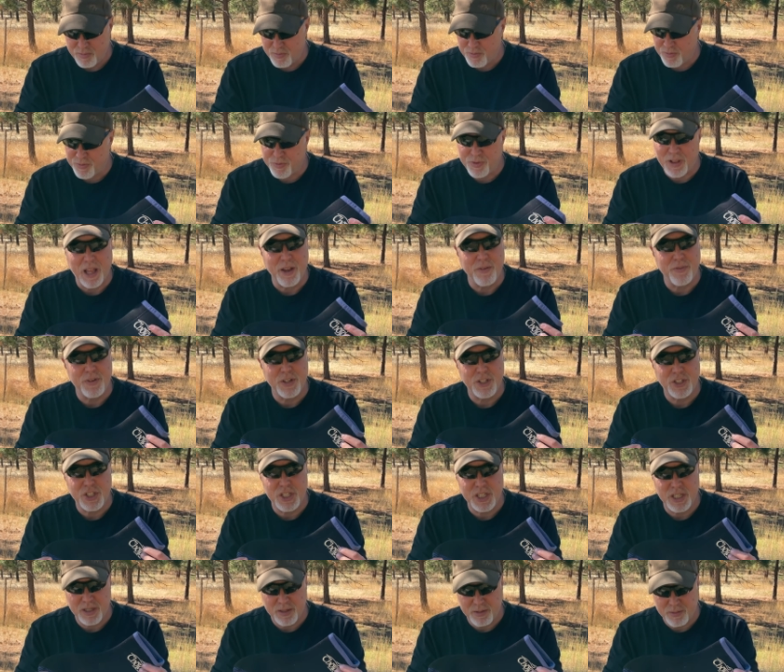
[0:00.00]
fly
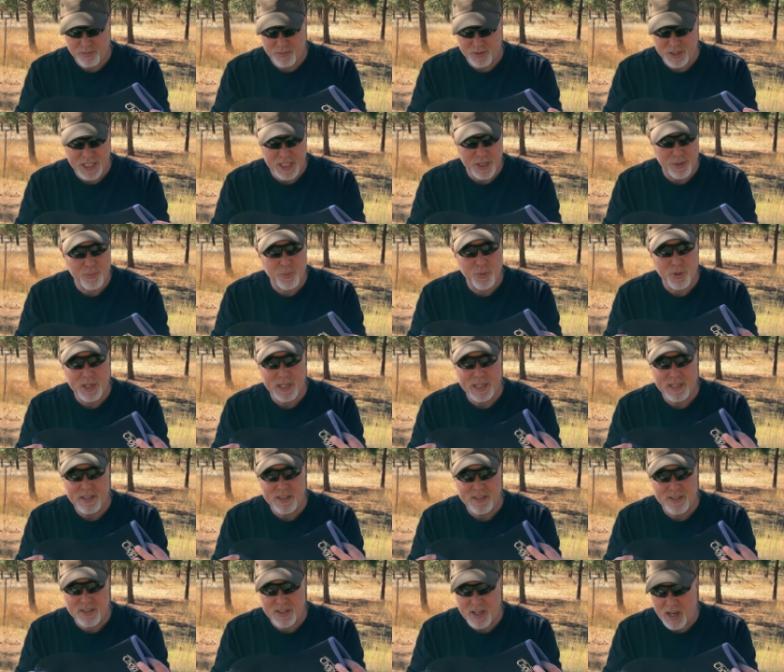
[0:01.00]
fishing
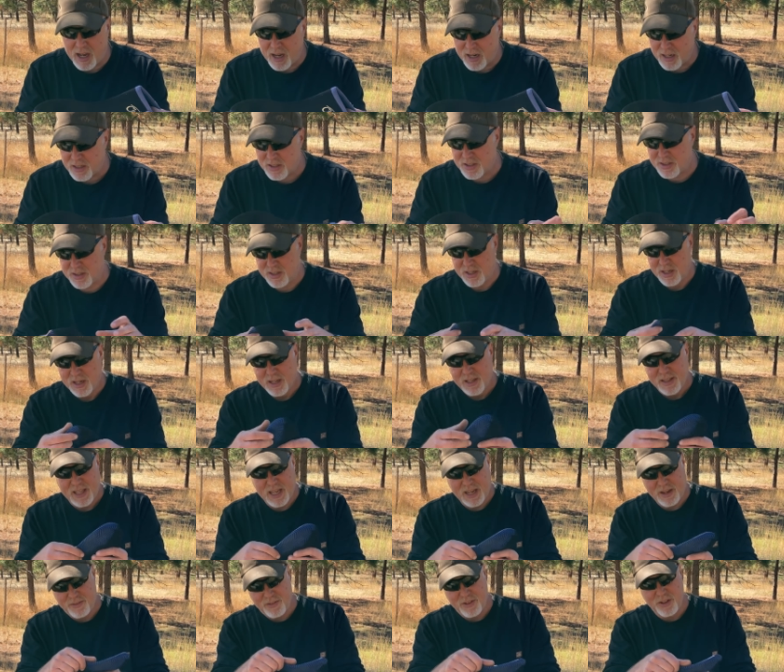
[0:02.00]
neoprene socks.
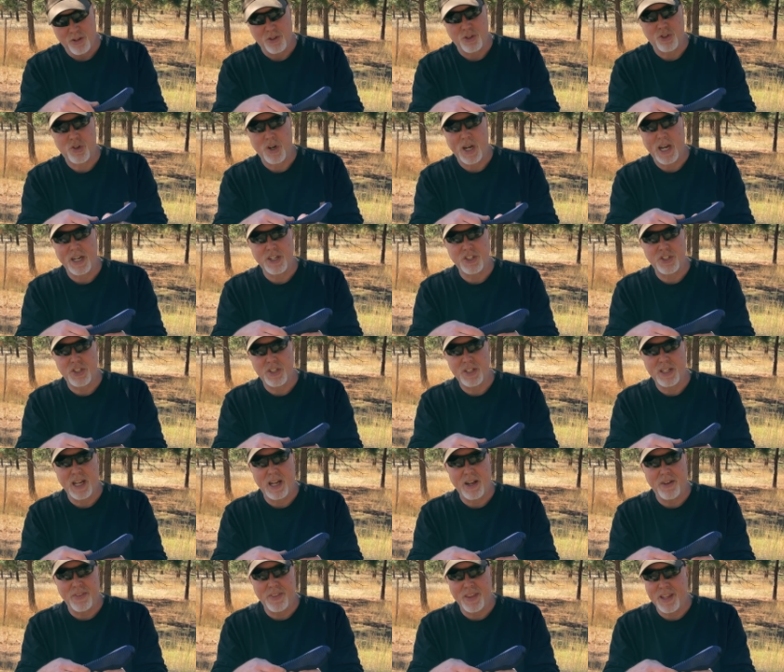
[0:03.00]
They have a little traction
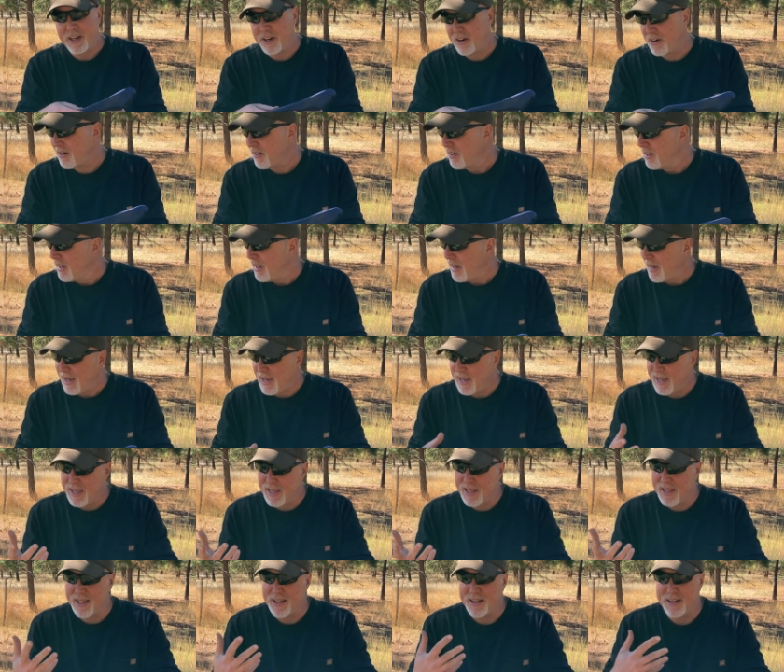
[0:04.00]
down there,
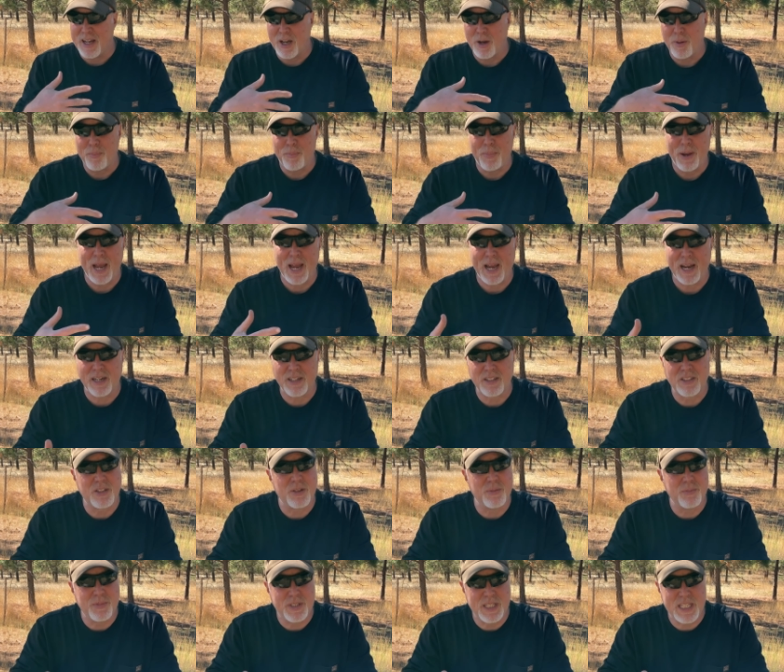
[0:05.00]
and I'll pack
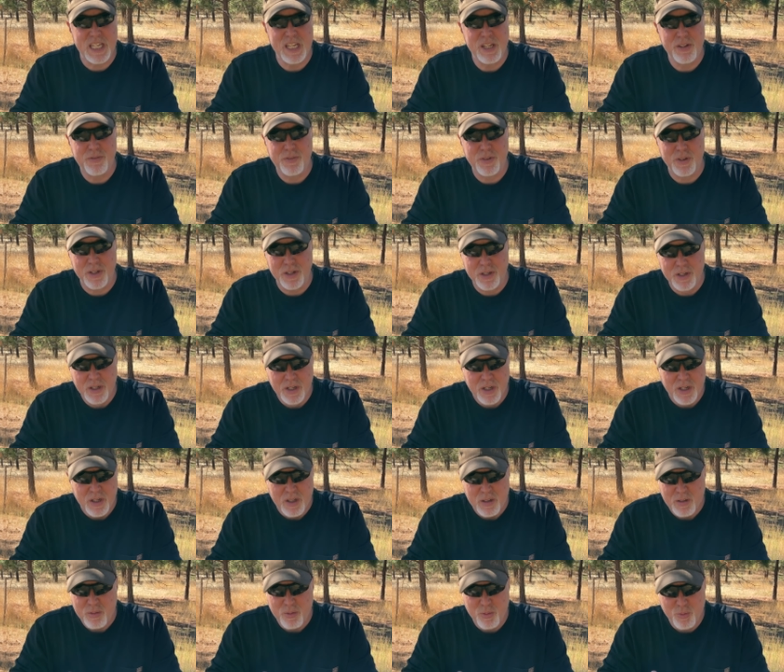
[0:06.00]
some Teva
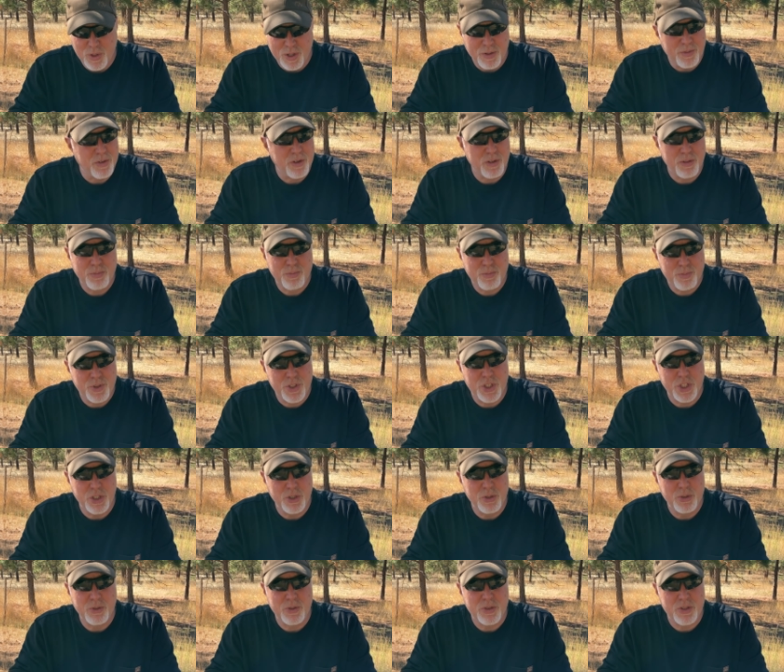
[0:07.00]
river
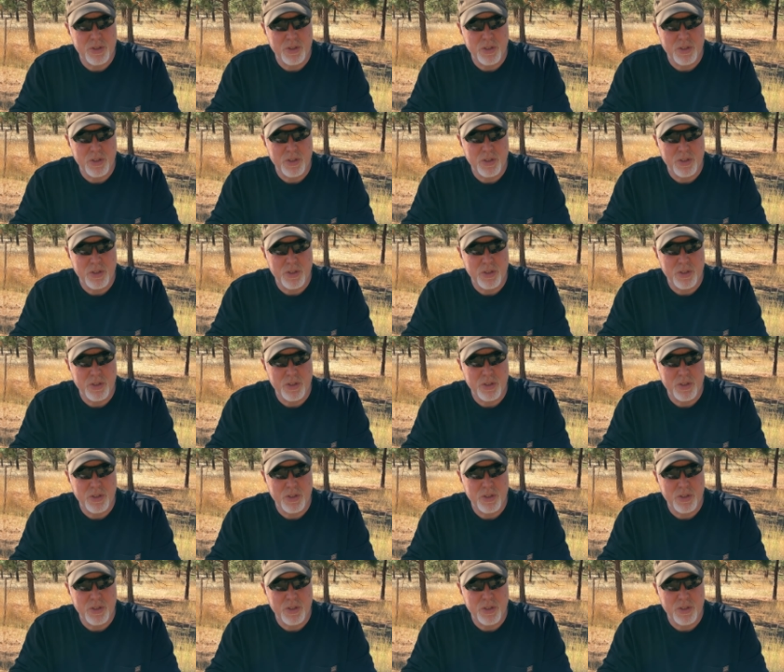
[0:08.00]
shoes,